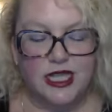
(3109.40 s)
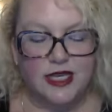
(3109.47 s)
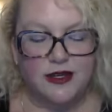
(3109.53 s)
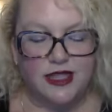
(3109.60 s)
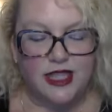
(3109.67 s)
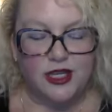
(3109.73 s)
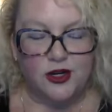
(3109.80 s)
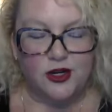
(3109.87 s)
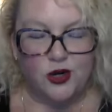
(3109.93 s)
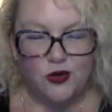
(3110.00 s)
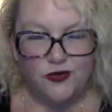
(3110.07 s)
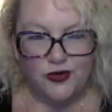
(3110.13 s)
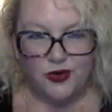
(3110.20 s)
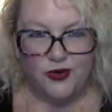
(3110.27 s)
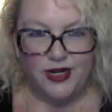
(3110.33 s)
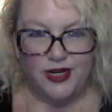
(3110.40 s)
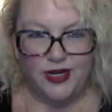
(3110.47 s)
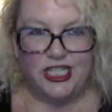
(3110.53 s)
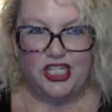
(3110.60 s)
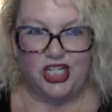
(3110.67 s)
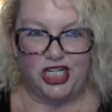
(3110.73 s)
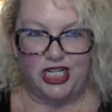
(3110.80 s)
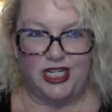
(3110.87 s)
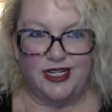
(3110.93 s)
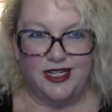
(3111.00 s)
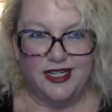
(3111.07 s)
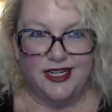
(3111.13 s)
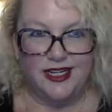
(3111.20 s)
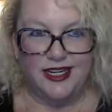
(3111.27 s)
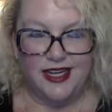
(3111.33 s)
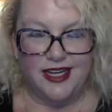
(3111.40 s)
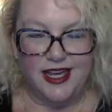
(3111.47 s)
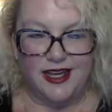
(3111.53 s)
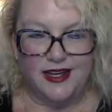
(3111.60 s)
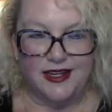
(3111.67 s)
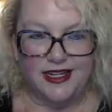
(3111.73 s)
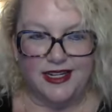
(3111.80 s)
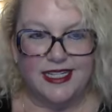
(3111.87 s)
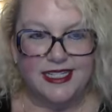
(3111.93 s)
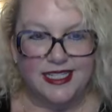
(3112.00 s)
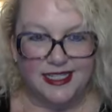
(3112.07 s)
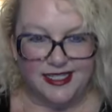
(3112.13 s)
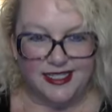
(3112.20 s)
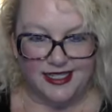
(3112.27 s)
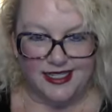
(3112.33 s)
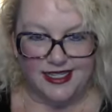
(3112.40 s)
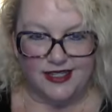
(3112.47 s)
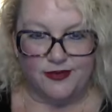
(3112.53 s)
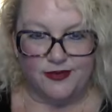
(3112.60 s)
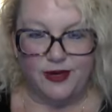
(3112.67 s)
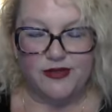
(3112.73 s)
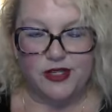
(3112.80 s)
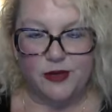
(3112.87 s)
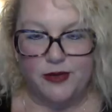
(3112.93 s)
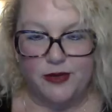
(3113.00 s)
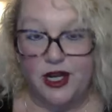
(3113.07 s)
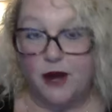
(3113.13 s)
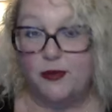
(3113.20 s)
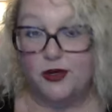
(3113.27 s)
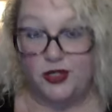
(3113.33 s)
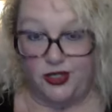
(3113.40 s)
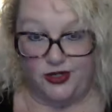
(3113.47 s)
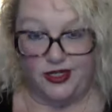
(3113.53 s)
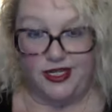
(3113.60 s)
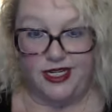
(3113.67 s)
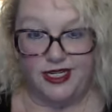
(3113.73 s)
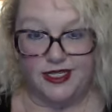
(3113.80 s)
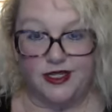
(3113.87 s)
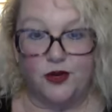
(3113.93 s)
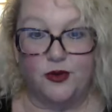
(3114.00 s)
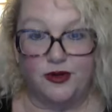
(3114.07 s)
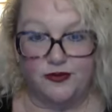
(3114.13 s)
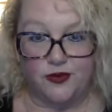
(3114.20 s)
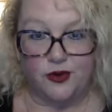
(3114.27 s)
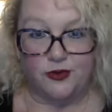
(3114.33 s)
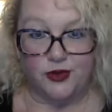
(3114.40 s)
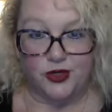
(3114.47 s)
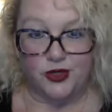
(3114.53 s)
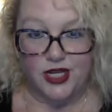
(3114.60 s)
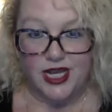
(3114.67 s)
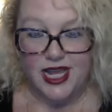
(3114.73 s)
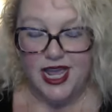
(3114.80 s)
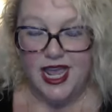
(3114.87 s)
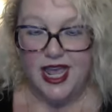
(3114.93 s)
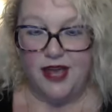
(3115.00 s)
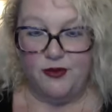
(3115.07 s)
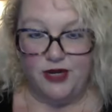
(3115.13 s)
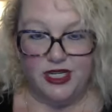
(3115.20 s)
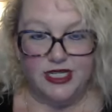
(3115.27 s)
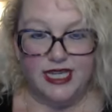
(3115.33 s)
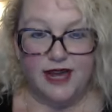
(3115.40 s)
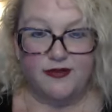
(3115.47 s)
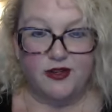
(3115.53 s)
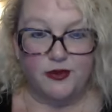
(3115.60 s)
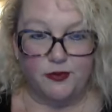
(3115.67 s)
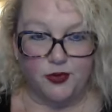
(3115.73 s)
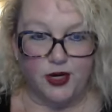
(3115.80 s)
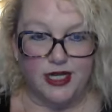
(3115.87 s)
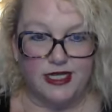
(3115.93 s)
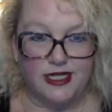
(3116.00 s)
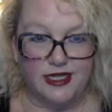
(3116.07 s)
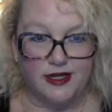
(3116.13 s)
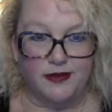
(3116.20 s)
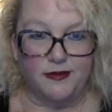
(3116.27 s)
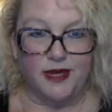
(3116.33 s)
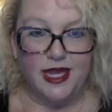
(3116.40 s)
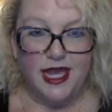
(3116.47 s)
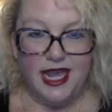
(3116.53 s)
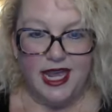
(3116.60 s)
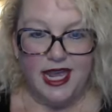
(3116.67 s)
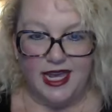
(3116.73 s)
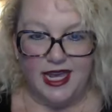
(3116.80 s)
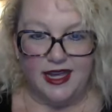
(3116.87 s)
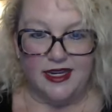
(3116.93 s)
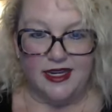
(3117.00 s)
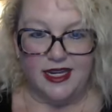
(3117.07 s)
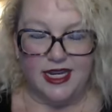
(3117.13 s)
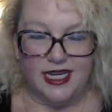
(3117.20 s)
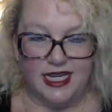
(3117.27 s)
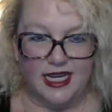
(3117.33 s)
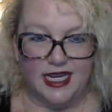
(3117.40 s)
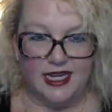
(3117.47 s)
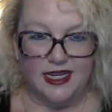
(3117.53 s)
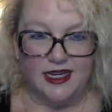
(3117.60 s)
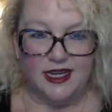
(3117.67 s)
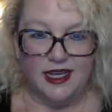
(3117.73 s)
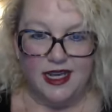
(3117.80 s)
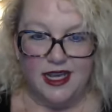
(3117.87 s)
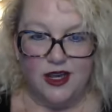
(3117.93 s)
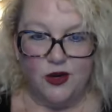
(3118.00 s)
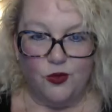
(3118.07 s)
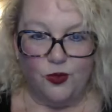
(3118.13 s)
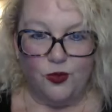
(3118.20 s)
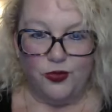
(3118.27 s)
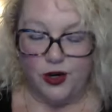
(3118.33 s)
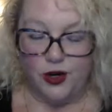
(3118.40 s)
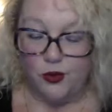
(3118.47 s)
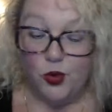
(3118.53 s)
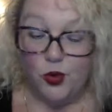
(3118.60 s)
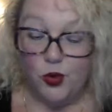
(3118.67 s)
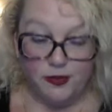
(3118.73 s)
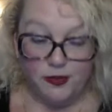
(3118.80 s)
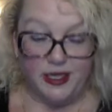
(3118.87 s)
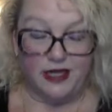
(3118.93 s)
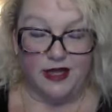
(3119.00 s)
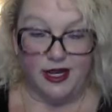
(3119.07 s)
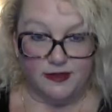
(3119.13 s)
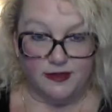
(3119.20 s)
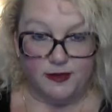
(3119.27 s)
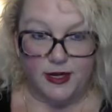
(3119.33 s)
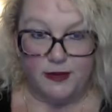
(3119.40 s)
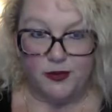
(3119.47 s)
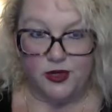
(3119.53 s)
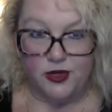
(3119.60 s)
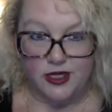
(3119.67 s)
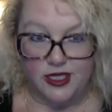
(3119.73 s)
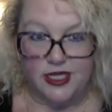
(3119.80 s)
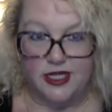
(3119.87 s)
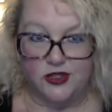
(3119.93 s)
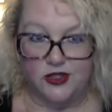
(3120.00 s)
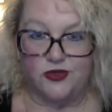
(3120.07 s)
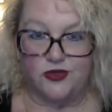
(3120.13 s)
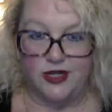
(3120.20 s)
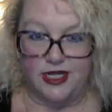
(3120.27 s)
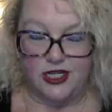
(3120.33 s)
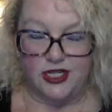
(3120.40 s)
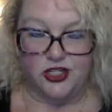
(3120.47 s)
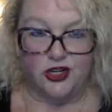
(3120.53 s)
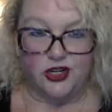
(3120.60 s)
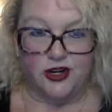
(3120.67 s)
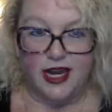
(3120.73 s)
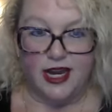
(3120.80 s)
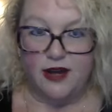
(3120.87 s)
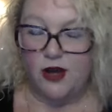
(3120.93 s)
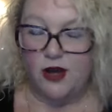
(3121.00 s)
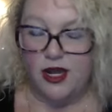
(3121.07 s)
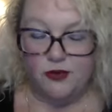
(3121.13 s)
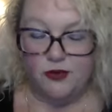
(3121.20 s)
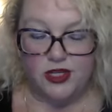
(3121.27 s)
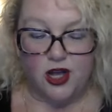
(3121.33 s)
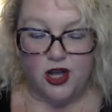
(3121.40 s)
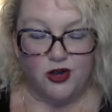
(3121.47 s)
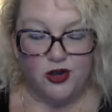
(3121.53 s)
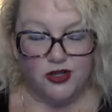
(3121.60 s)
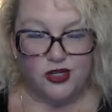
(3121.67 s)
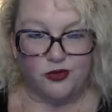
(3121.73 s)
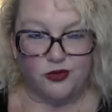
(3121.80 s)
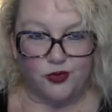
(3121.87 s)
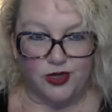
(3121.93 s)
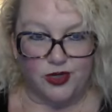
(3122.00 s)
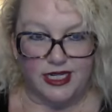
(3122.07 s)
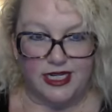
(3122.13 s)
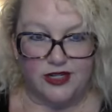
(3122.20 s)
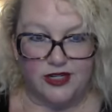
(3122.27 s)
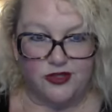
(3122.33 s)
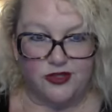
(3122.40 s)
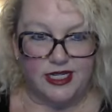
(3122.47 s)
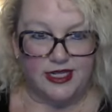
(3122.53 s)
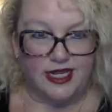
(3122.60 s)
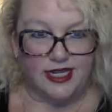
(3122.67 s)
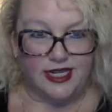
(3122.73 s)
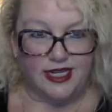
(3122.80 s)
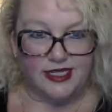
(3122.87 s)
the overreaching consensus is we have so many opportunities going forward, and we just have to embrace them. And again, there will be less people in the industry next year. And it was also really interesting, that